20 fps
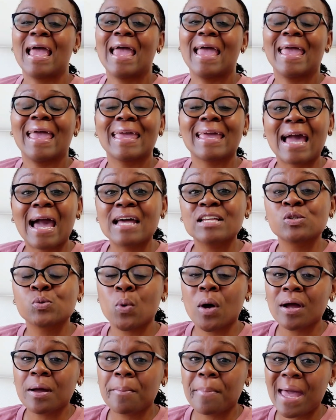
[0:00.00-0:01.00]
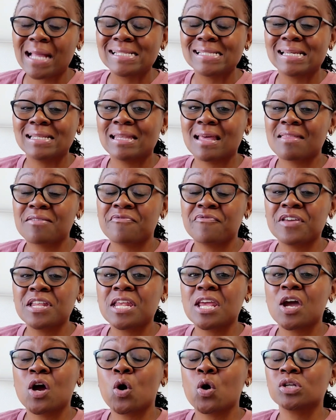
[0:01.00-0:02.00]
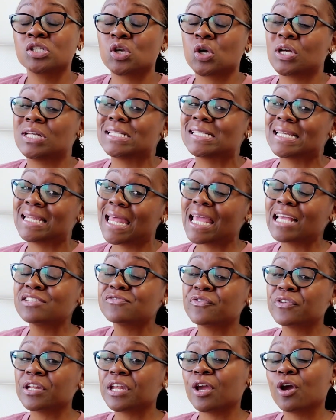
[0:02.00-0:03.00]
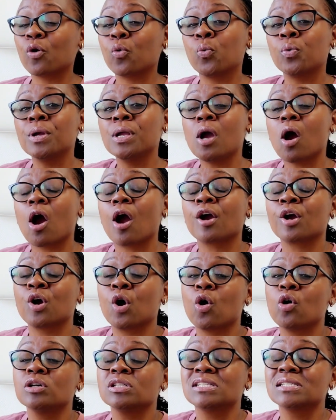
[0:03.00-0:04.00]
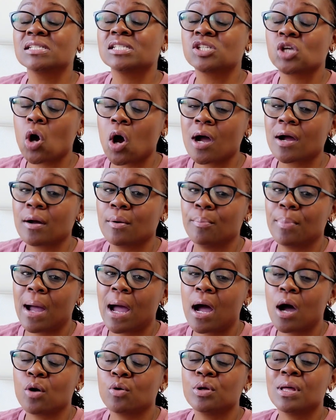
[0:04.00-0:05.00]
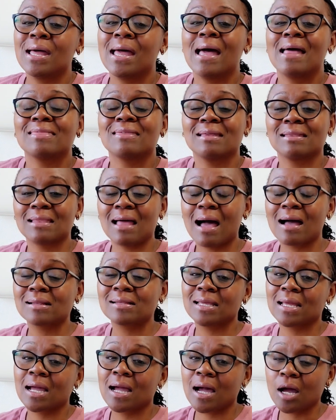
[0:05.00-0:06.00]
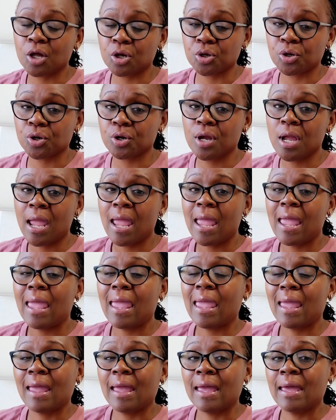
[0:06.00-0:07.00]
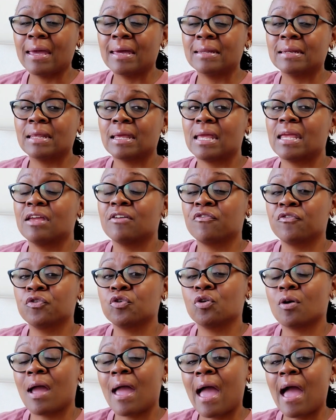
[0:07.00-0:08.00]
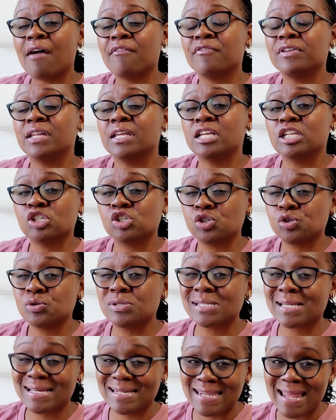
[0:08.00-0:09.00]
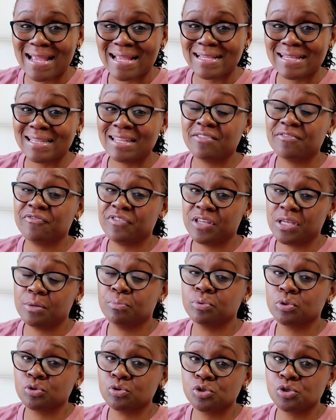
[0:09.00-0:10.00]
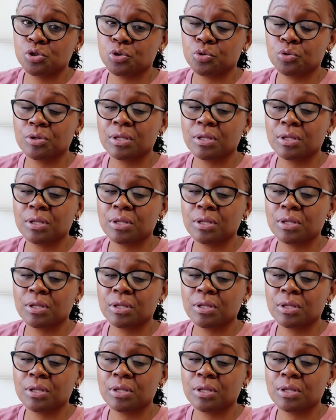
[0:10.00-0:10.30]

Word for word: Hey guys, welcome back to another video. So in today's video, we are going to talk about the Loklik cutter and if you're having issues connecting it via Bluetooth.